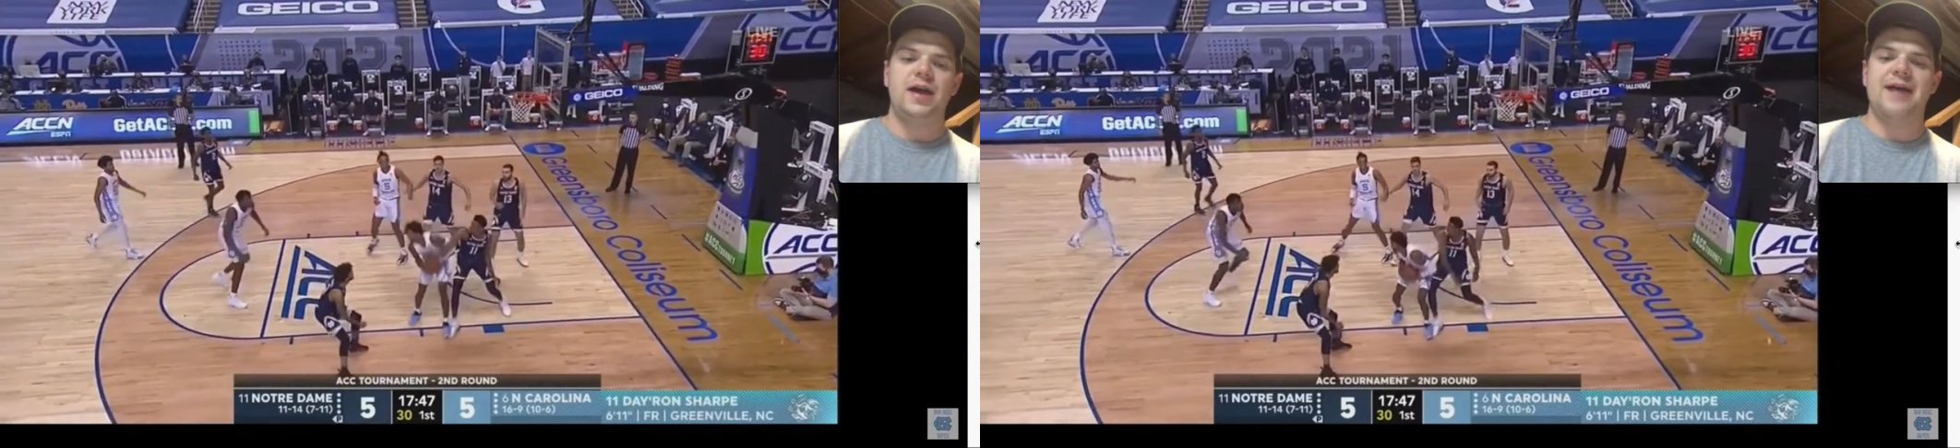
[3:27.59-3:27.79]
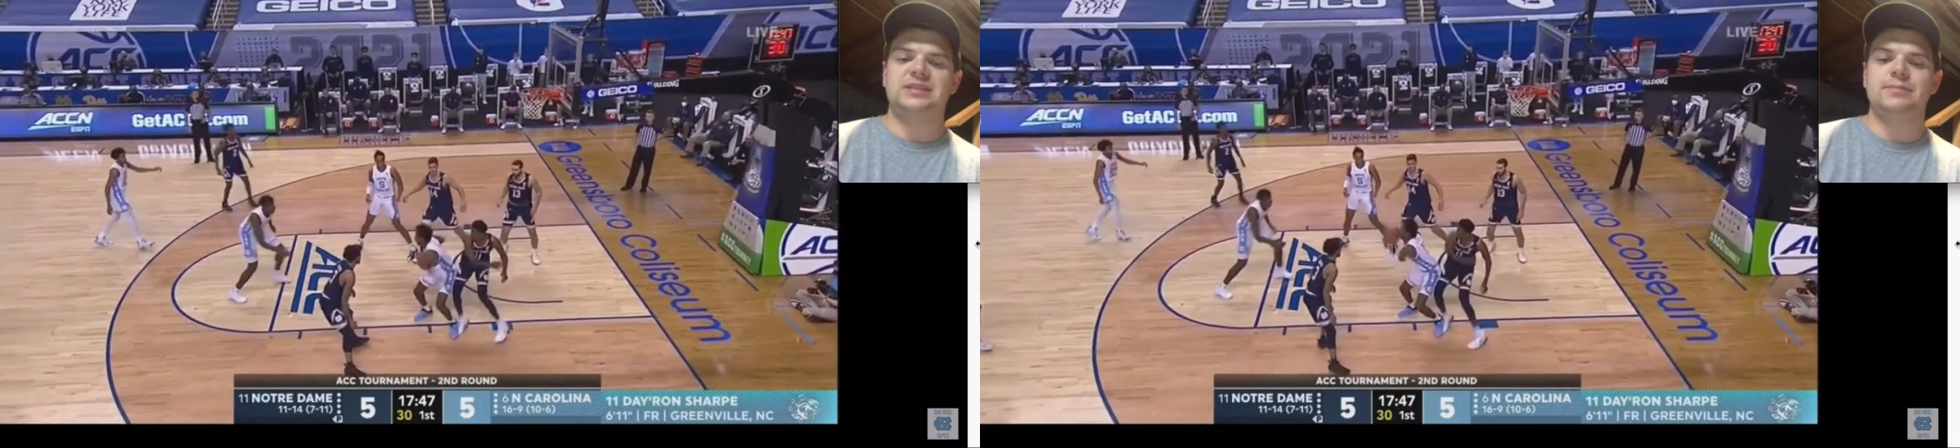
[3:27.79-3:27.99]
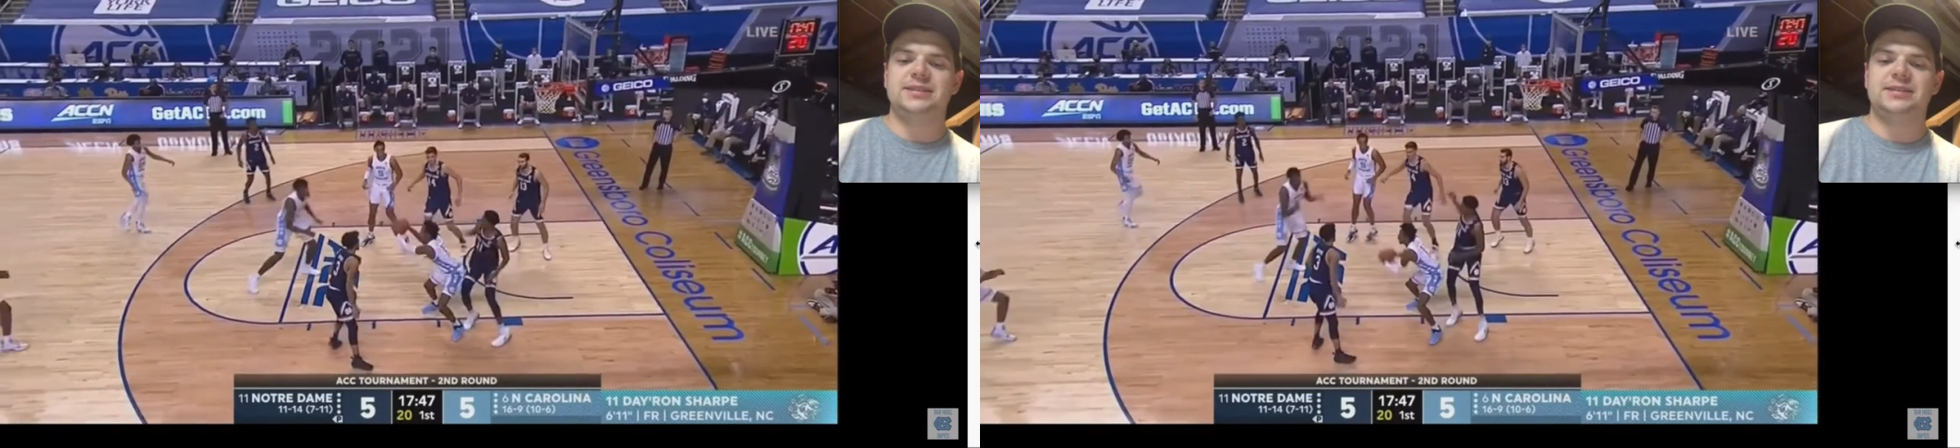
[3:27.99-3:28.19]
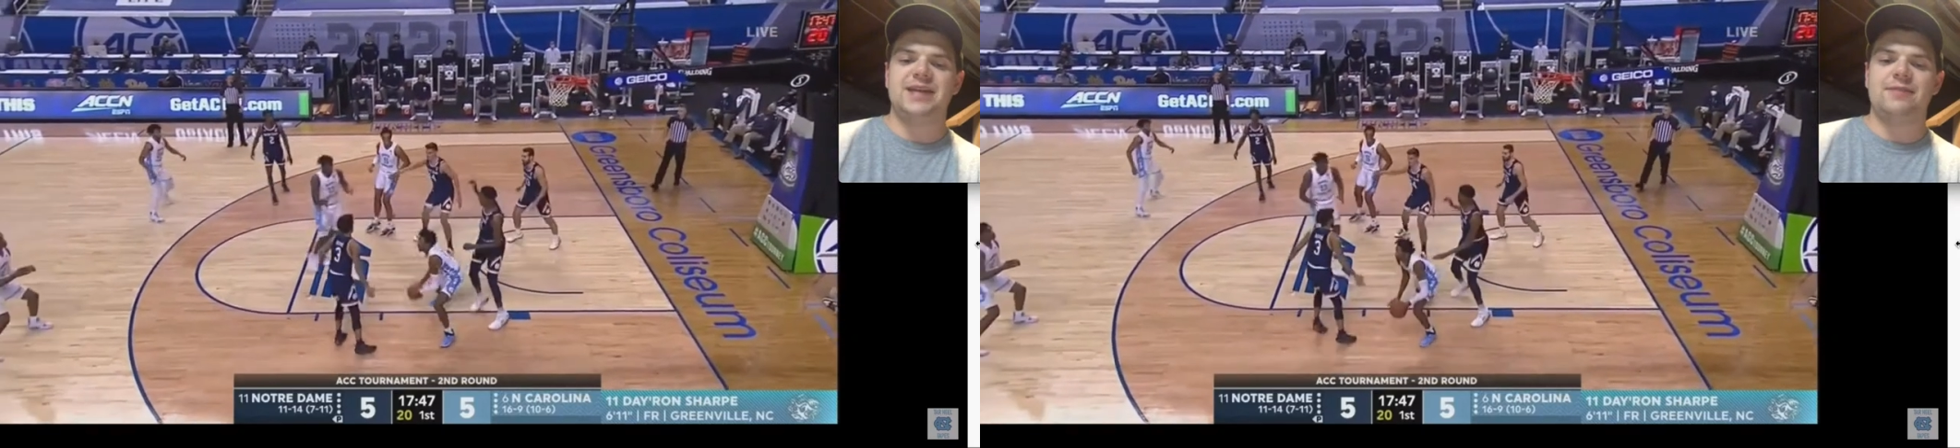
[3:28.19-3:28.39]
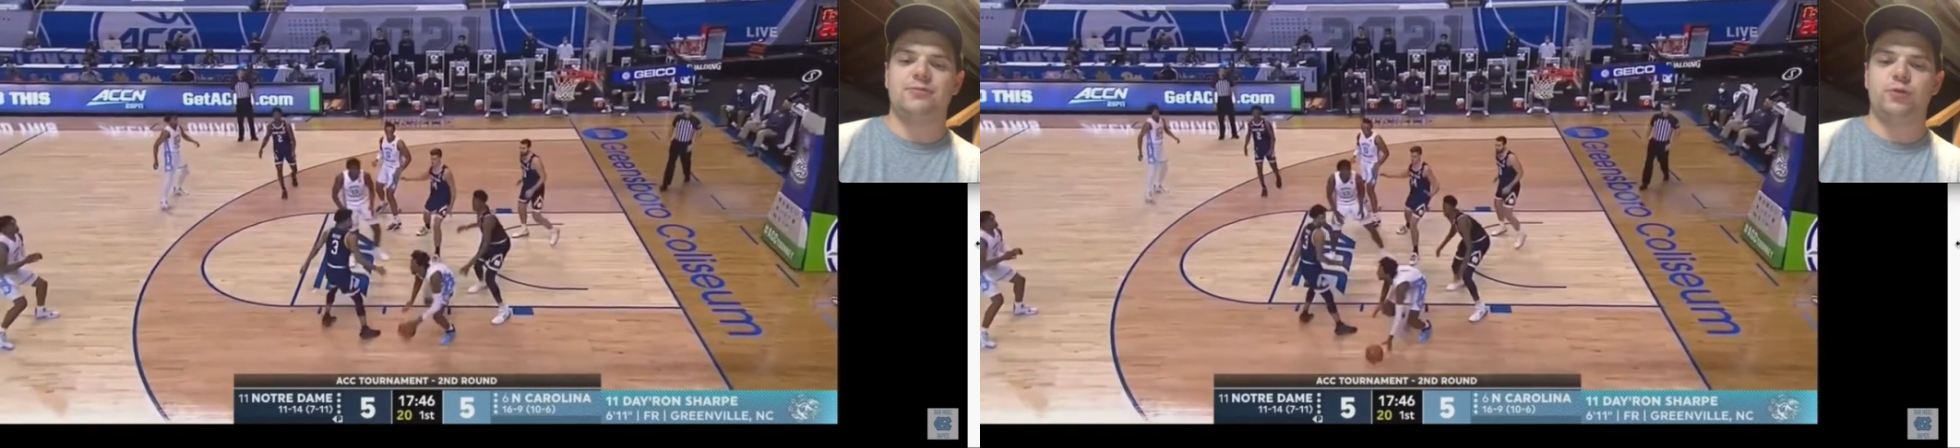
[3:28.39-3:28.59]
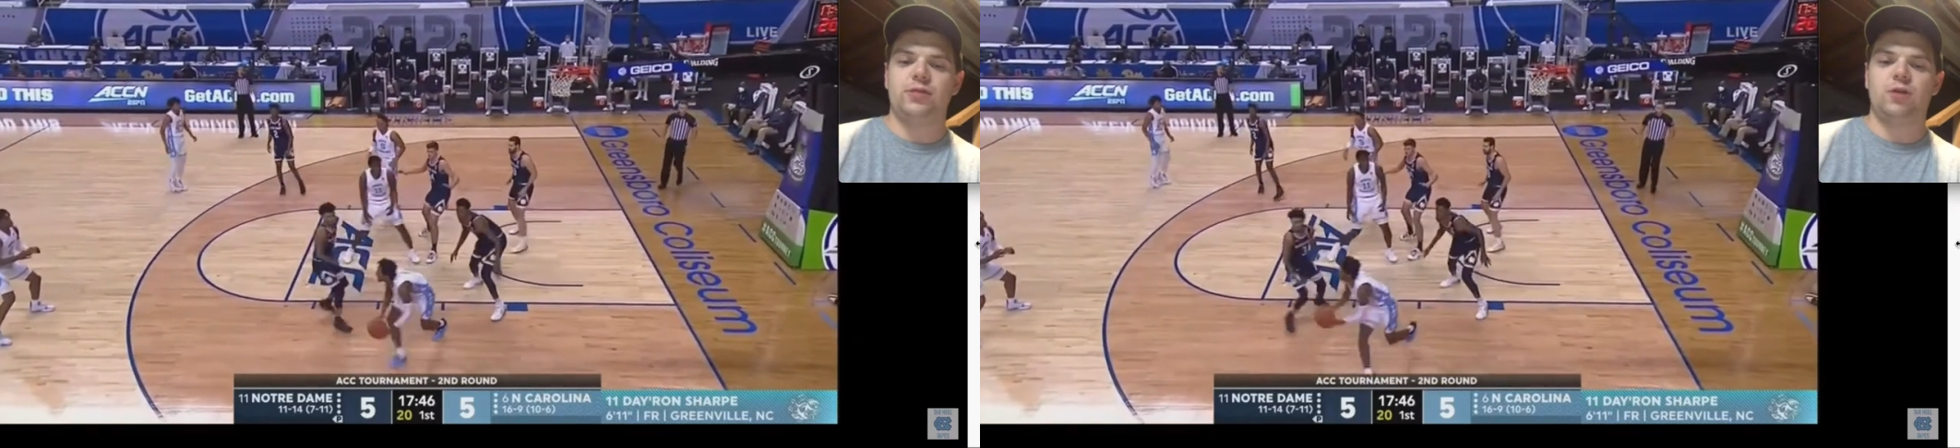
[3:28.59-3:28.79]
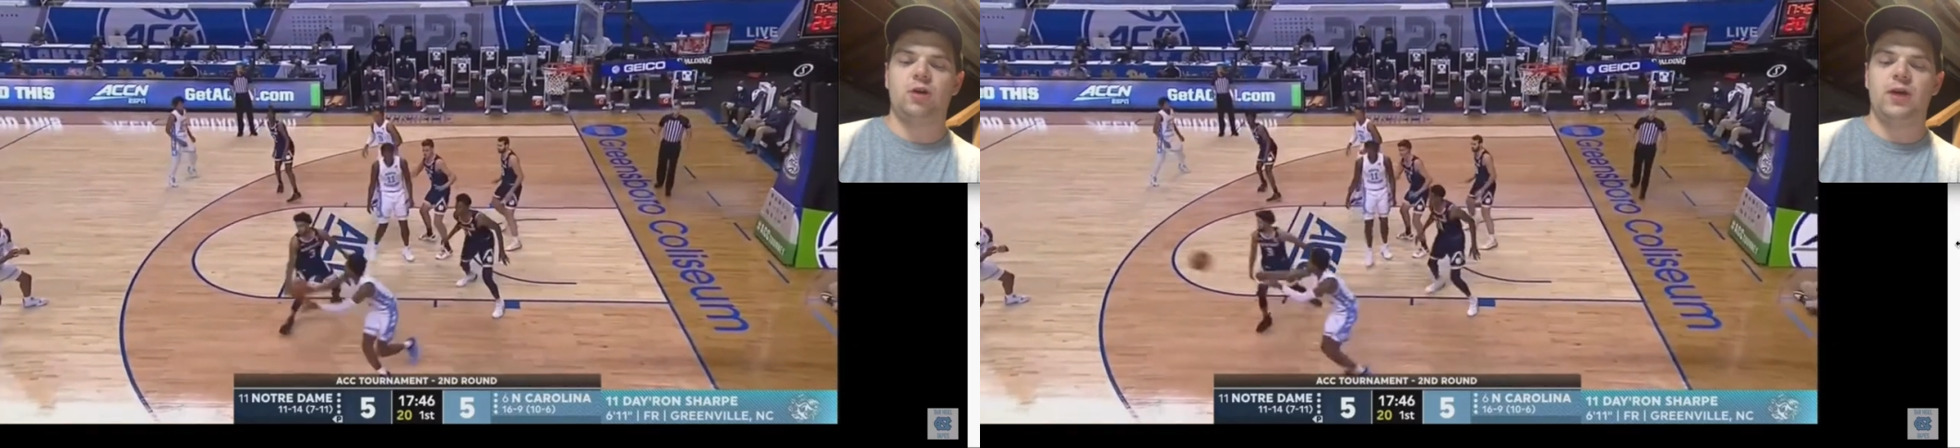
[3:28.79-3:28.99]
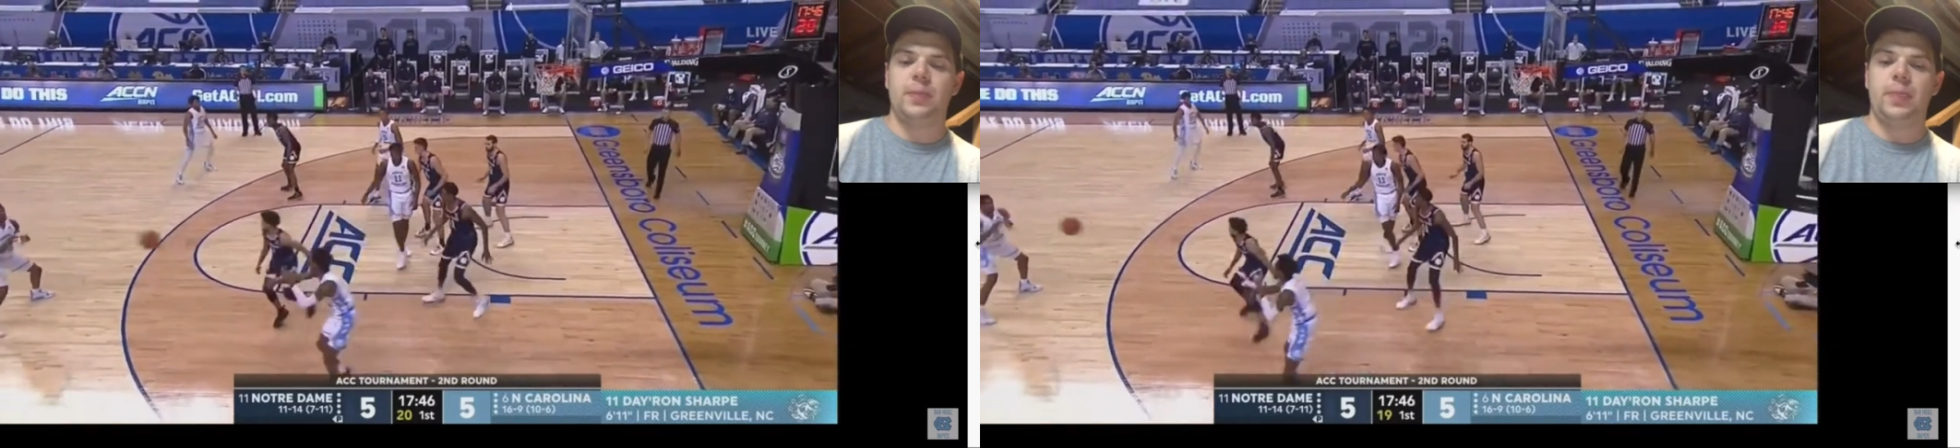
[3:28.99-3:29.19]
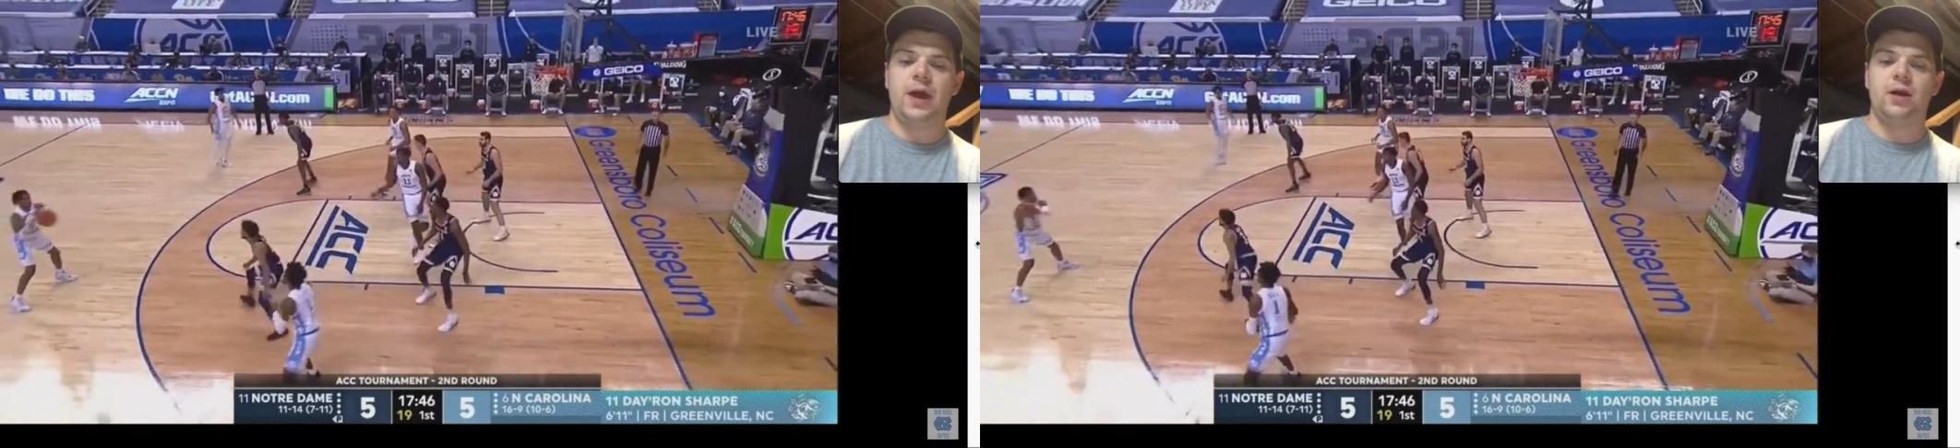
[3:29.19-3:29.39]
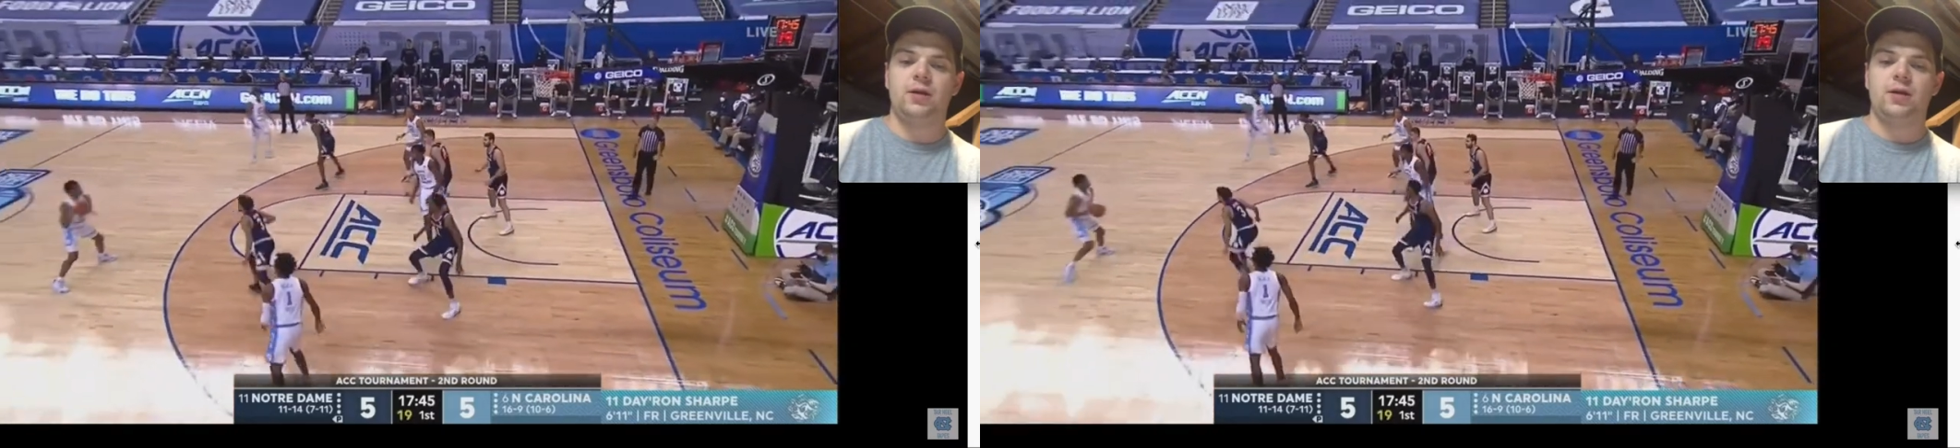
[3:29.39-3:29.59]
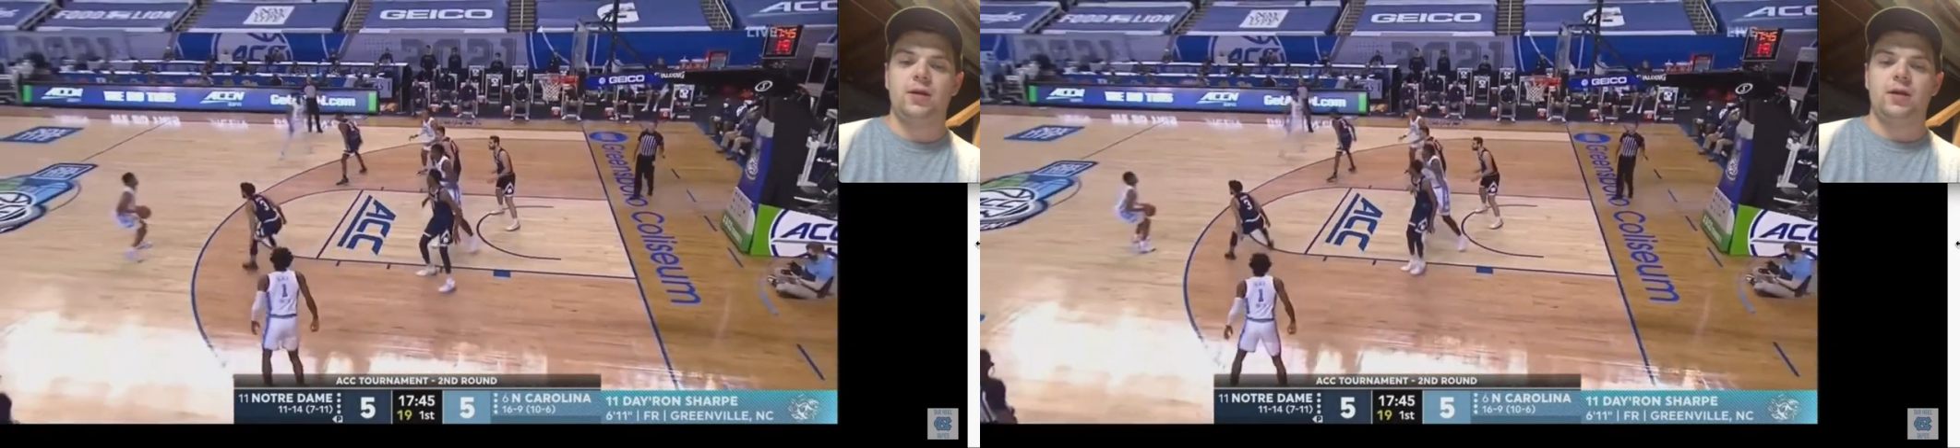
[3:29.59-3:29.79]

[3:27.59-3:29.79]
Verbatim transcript: as he misses that free throw right there.